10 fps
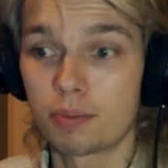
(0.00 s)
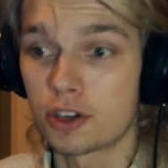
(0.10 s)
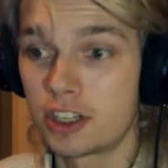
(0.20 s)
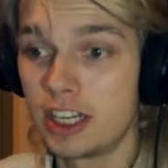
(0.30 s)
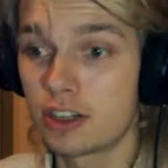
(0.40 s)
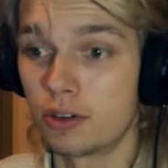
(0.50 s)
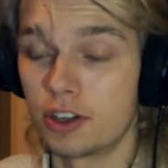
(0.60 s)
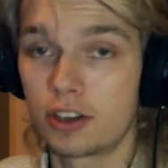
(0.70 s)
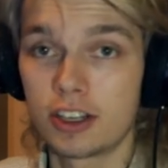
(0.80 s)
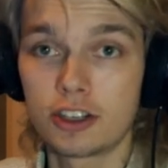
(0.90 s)
procedural.
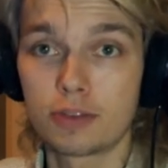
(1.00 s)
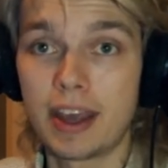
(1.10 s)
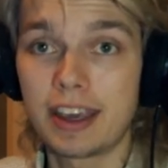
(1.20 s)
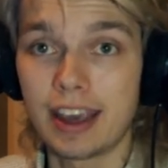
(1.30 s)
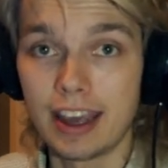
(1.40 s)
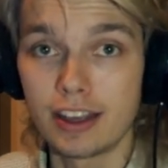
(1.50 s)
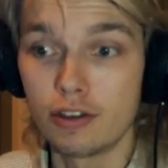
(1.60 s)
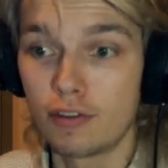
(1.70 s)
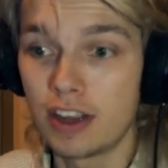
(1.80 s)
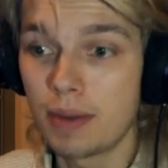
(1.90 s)
You can just make a
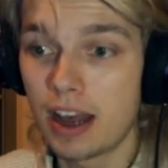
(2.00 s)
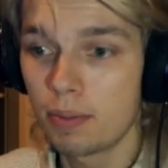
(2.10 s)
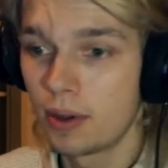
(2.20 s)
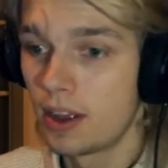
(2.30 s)
UV map